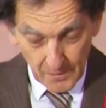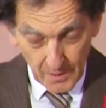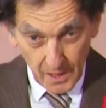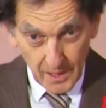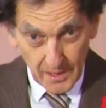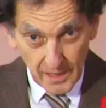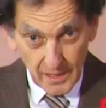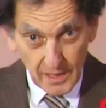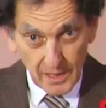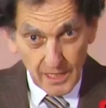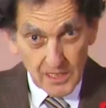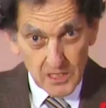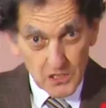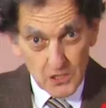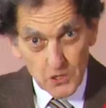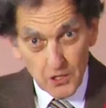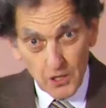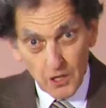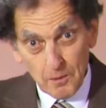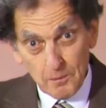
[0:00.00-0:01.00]
I didn't get
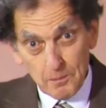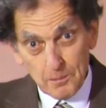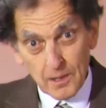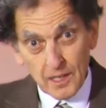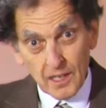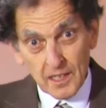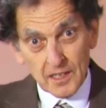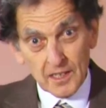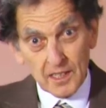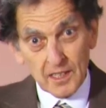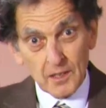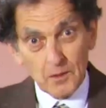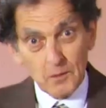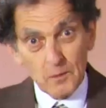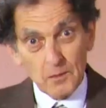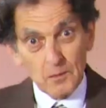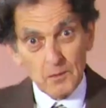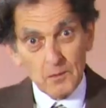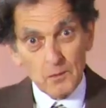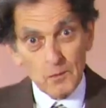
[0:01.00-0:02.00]
stopped by the
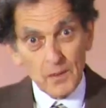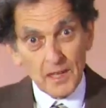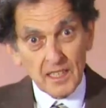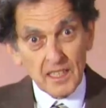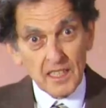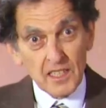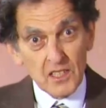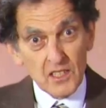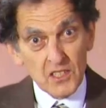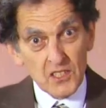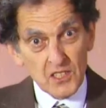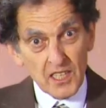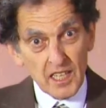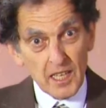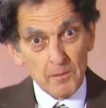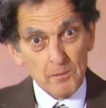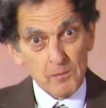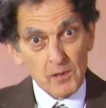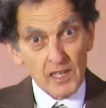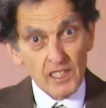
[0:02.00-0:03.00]
wedding
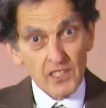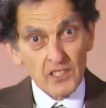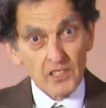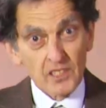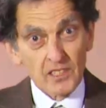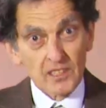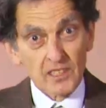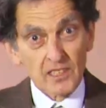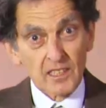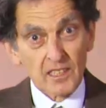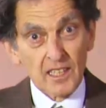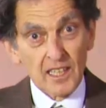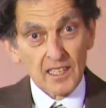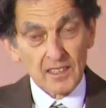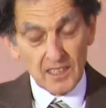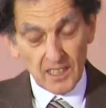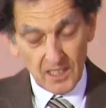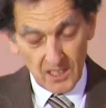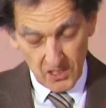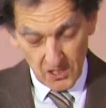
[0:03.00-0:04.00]
celebration
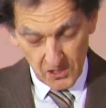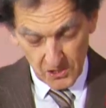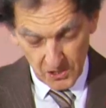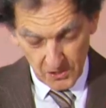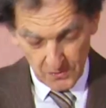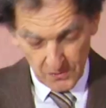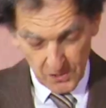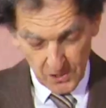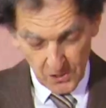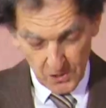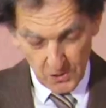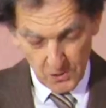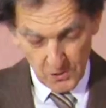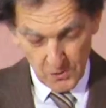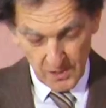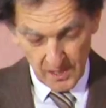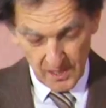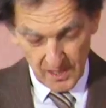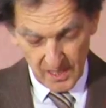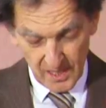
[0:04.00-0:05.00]
at the heart of the
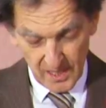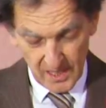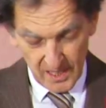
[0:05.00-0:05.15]
story